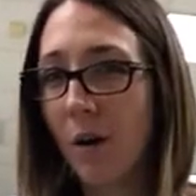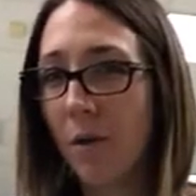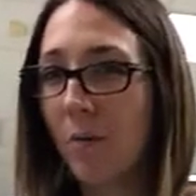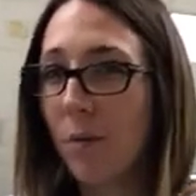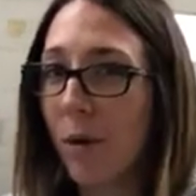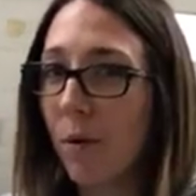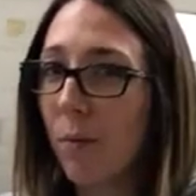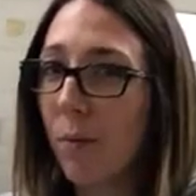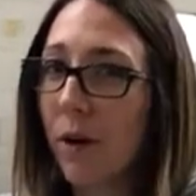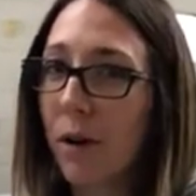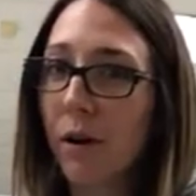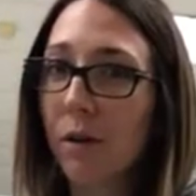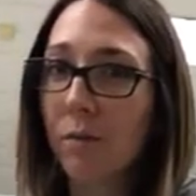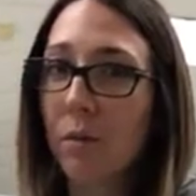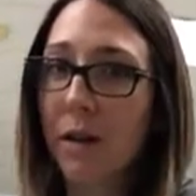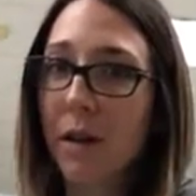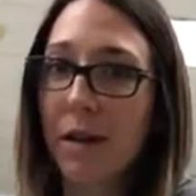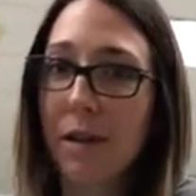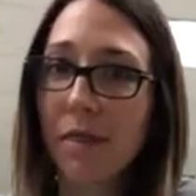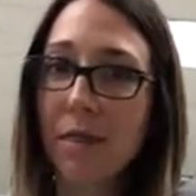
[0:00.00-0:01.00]
Well, where do
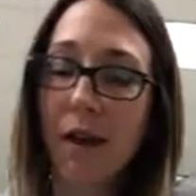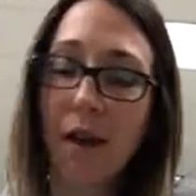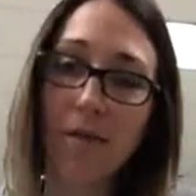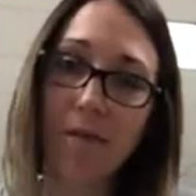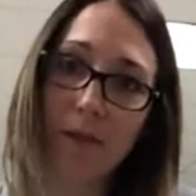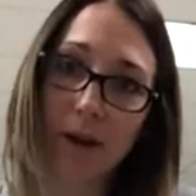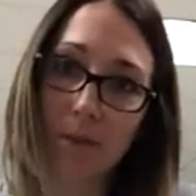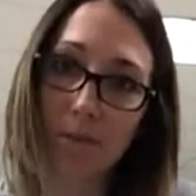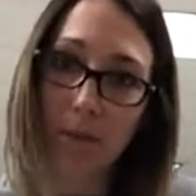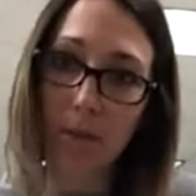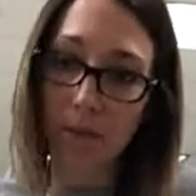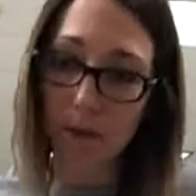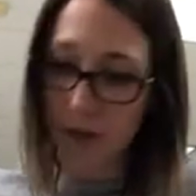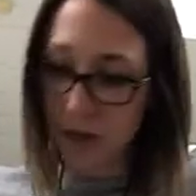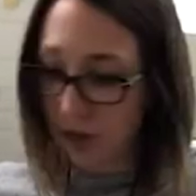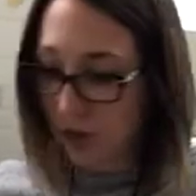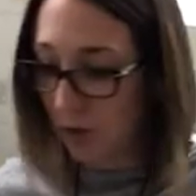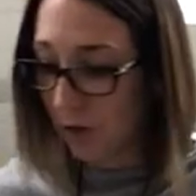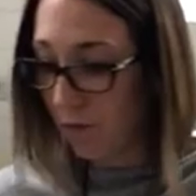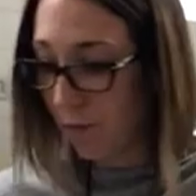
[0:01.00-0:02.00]
we get that vapor
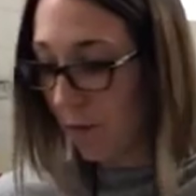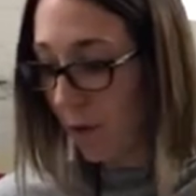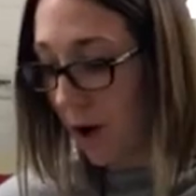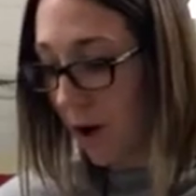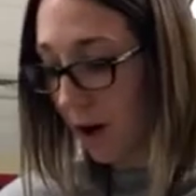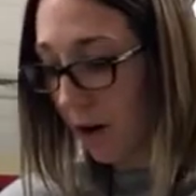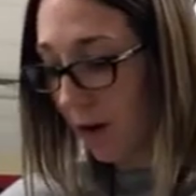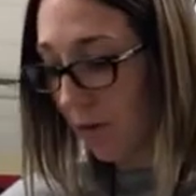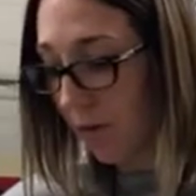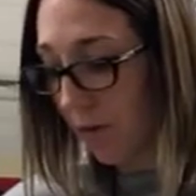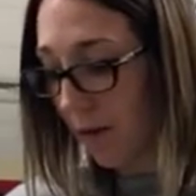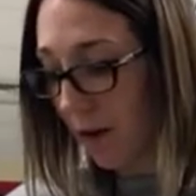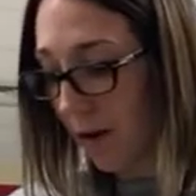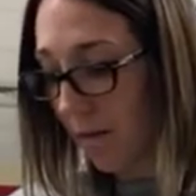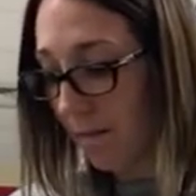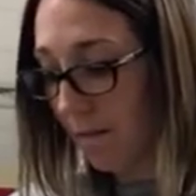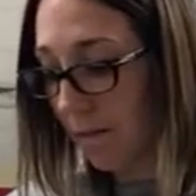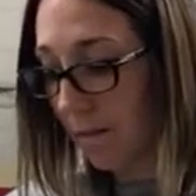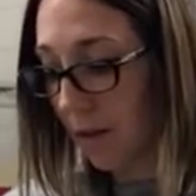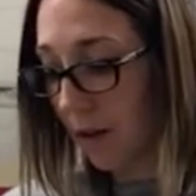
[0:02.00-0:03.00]
pressure of water
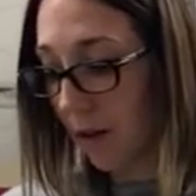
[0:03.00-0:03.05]
from?